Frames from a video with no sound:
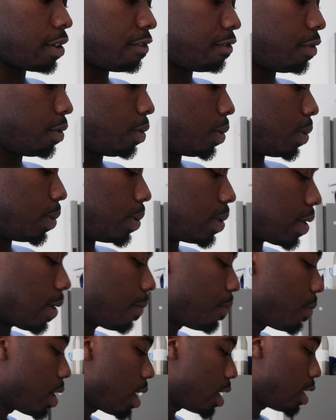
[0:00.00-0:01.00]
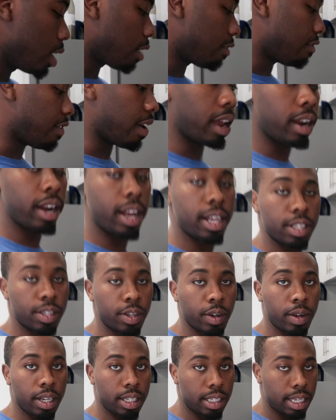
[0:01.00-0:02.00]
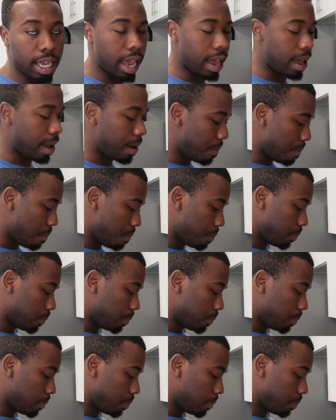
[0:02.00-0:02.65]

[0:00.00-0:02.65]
Foods. You can find it at Sur La Table.